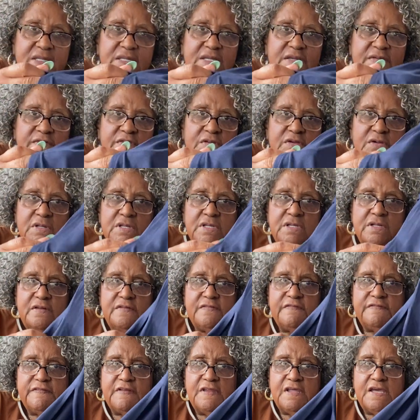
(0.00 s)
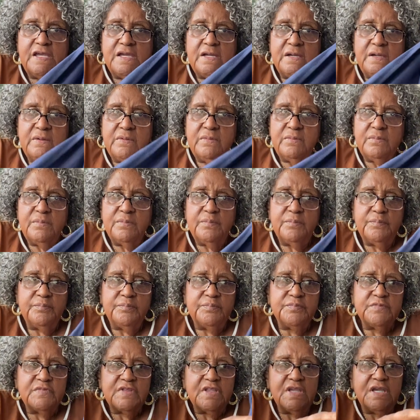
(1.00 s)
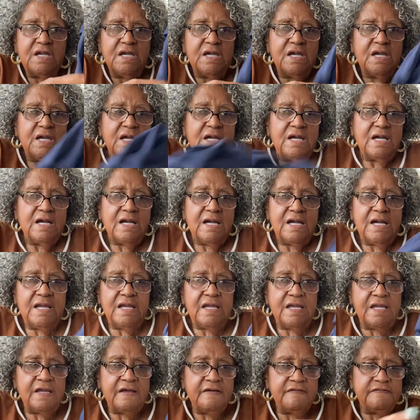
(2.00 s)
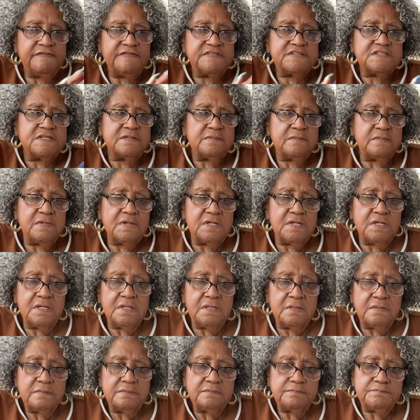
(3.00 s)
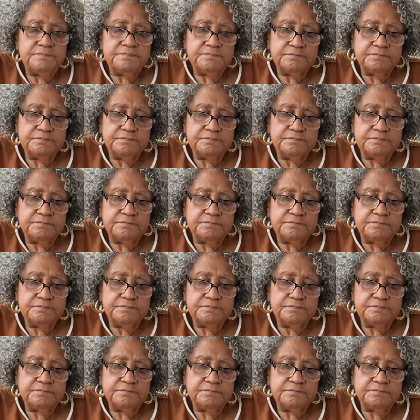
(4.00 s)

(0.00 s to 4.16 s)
give you a little flair. I have some